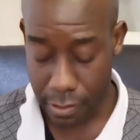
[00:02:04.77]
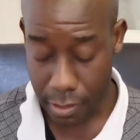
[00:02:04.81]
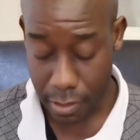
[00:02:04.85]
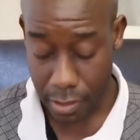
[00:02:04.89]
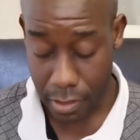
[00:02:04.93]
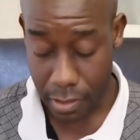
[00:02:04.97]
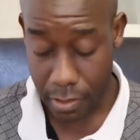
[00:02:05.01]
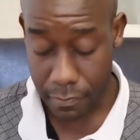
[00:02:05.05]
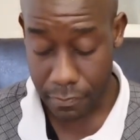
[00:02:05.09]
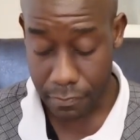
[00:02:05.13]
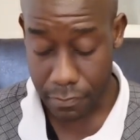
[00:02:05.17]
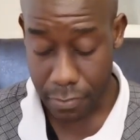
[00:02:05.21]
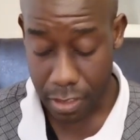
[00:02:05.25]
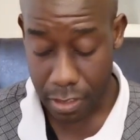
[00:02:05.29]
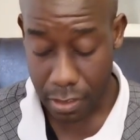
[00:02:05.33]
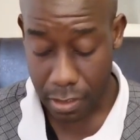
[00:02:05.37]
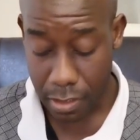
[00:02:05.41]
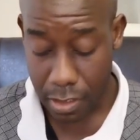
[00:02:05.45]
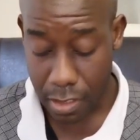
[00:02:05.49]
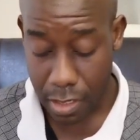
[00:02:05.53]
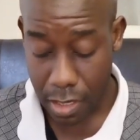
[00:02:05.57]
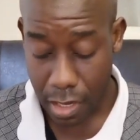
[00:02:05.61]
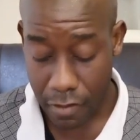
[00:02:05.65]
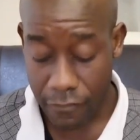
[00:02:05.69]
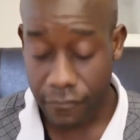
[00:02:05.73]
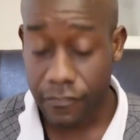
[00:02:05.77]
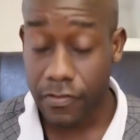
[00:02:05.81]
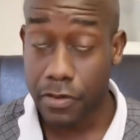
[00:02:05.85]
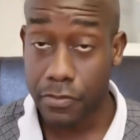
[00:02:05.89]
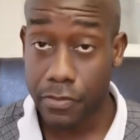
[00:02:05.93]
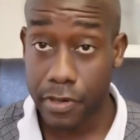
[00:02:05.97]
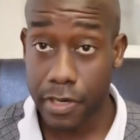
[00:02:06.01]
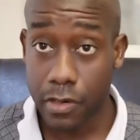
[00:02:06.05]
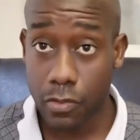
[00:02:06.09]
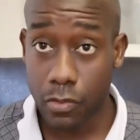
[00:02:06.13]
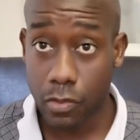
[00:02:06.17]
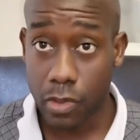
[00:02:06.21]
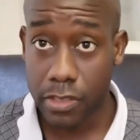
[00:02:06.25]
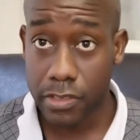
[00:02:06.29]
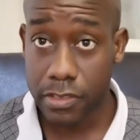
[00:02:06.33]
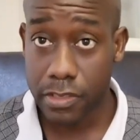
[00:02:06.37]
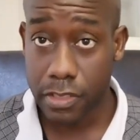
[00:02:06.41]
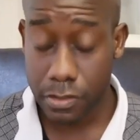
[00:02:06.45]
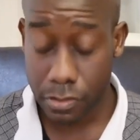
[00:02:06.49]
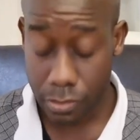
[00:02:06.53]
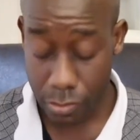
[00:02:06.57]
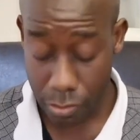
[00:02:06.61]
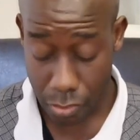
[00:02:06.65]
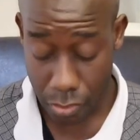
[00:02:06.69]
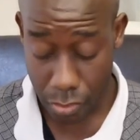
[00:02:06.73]
Afari wanted
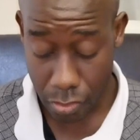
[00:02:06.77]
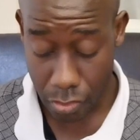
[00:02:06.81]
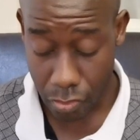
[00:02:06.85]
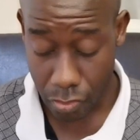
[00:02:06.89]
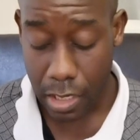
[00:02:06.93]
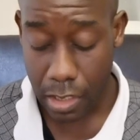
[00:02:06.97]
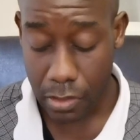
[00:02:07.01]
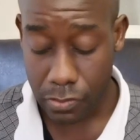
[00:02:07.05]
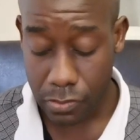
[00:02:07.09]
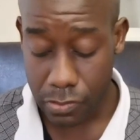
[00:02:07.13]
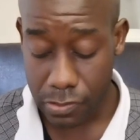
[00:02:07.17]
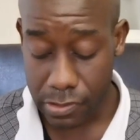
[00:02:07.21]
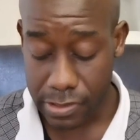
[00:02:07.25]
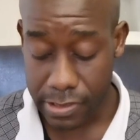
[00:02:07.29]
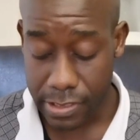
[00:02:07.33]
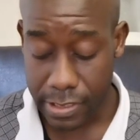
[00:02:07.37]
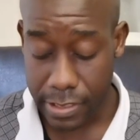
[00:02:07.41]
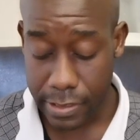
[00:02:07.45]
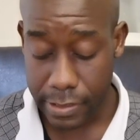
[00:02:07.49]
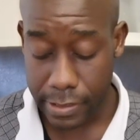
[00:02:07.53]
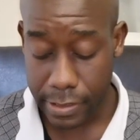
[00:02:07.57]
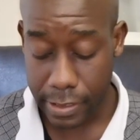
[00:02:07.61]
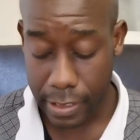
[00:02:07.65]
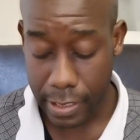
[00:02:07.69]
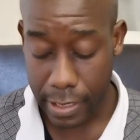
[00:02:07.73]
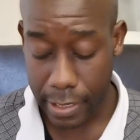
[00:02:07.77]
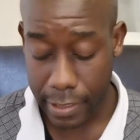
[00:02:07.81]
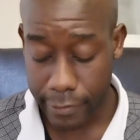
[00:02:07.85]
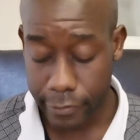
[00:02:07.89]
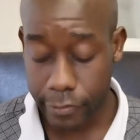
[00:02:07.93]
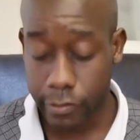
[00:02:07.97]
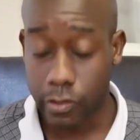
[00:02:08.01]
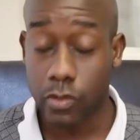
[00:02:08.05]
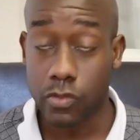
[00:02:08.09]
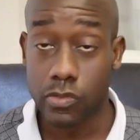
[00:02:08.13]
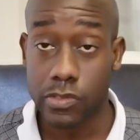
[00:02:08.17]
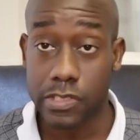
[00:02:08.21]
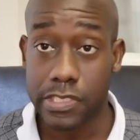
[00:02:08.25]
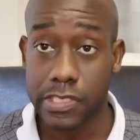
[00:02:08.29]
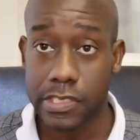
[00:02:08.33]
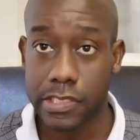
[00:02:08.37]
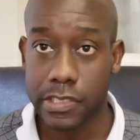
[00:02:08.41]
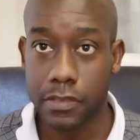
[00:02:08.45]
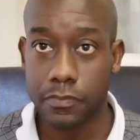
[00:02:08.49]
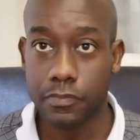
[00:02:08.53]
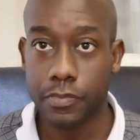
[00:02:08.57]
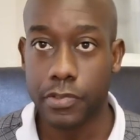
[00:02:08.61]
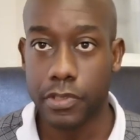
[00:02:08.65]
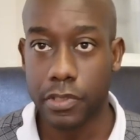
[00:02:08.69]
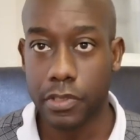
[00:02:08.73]
to know how to say I don't
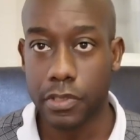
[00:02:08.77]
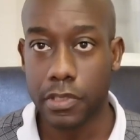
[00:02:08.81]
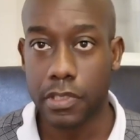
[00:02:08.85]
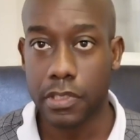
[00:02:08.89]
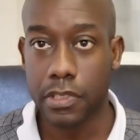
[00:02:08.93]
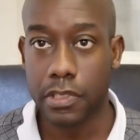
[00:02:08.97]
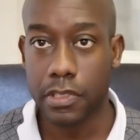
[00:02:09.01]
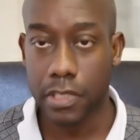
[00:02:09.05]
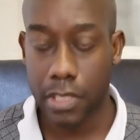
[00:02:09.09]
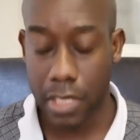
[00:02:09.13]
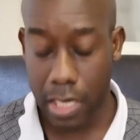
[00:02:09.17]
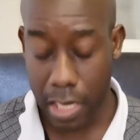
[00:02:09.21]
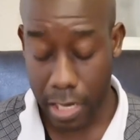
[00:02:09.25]
sleep early.